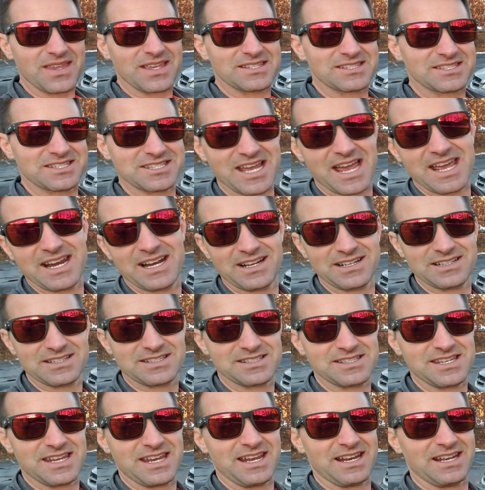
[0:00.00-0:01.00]
sight
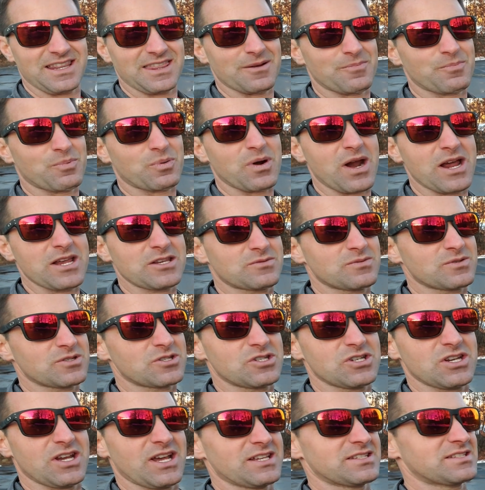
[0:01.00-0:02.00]
unseen. The price was
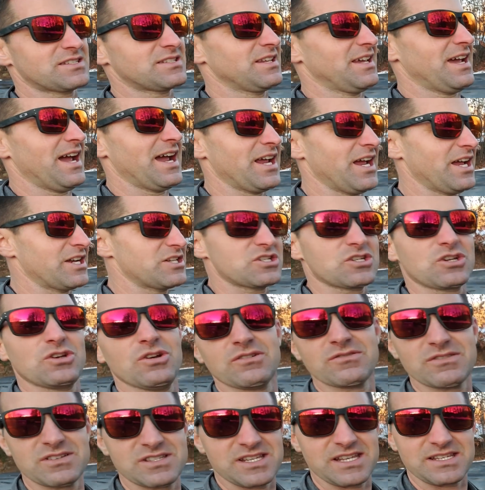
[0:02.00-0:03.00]
just, I, I just
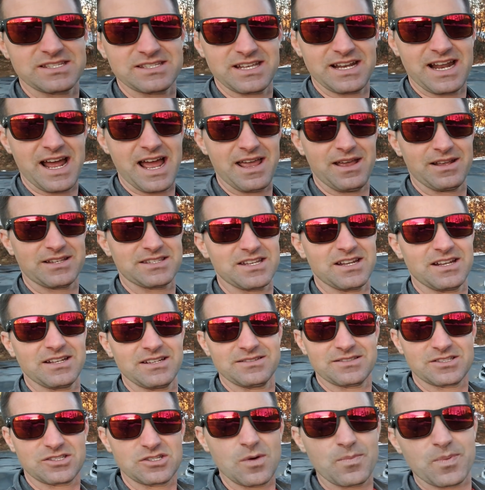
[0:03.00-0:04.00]
couldn't resist it. It's a
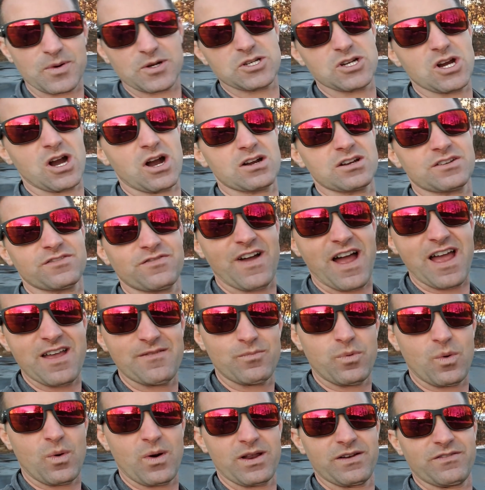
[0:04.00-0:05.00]
supercharged
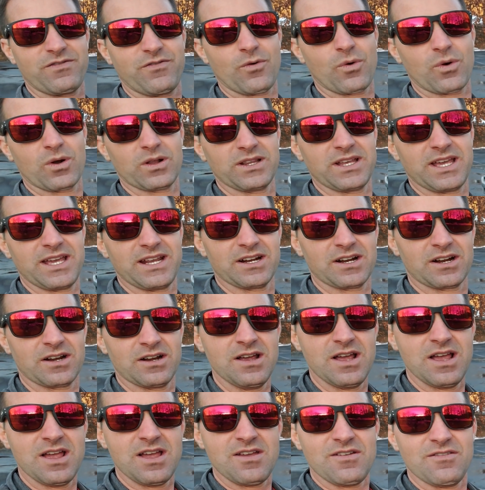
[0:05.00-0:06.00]
5.4
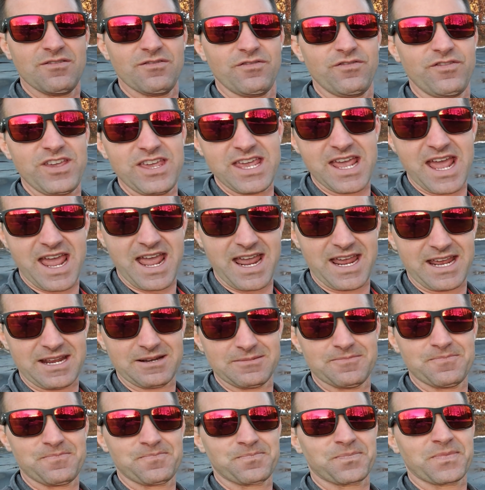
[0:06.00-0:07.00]
liter
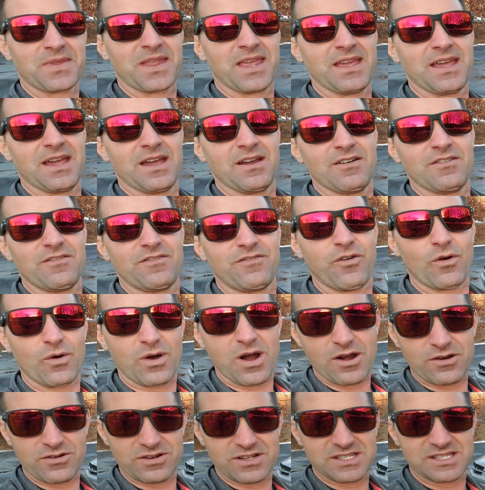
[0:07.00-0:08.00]
V8.
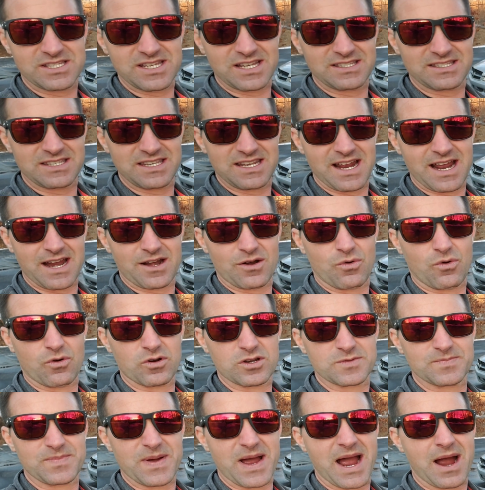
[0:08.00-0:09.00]
469
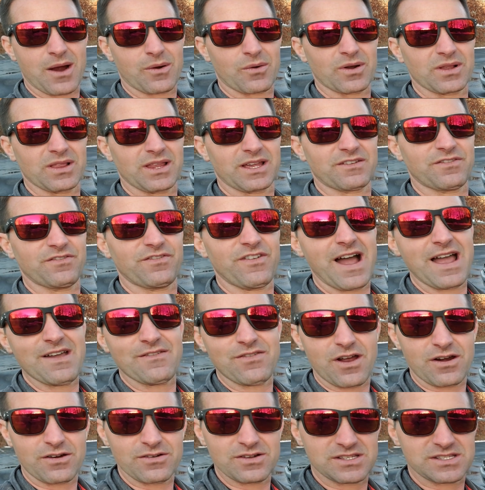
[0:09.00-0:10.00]
horsepower, like
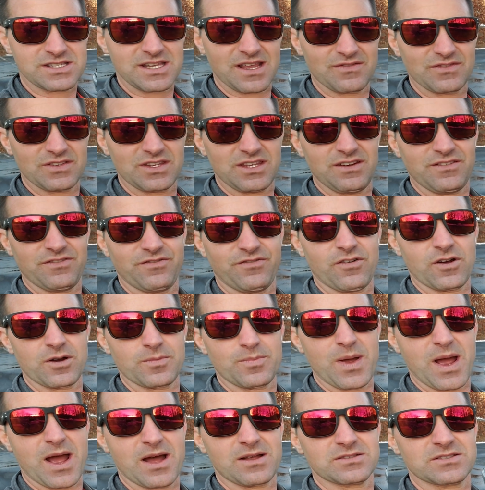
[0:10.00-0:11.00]
517
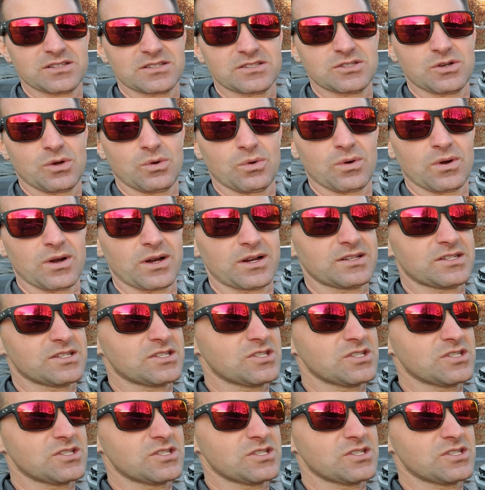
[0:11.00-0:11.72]
foot pounds of torque,